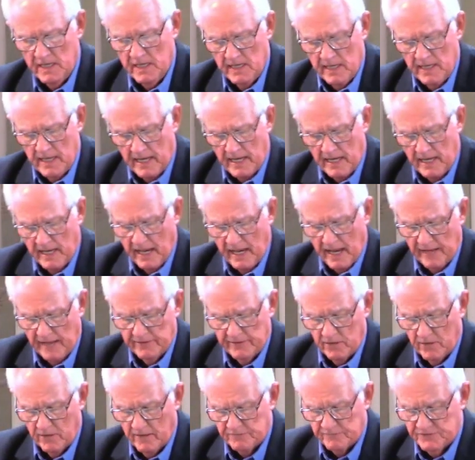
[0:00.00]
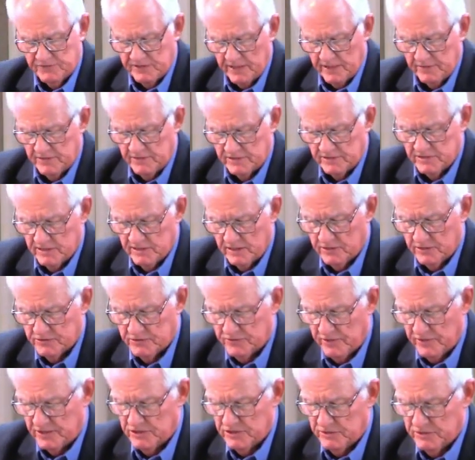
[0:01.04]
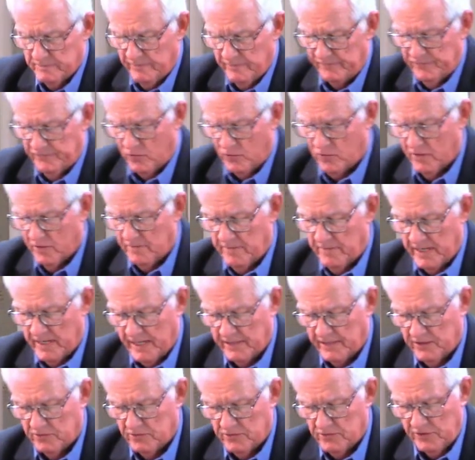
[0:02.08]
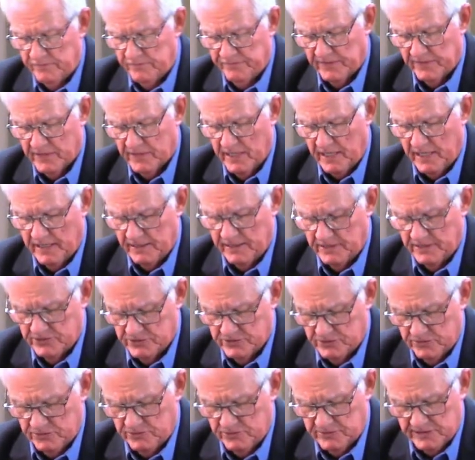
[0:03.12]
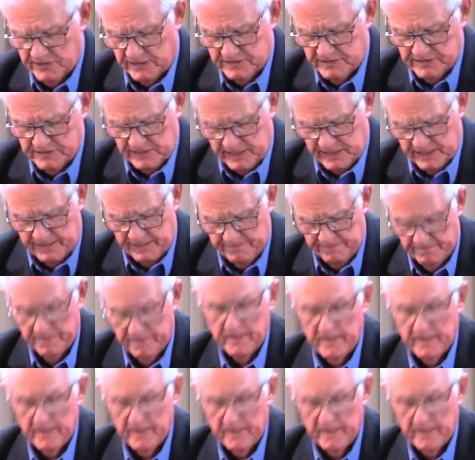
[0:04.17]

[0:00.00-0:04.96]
I, know I've shared this illustration before, but I know you forgot it as soon as I said it.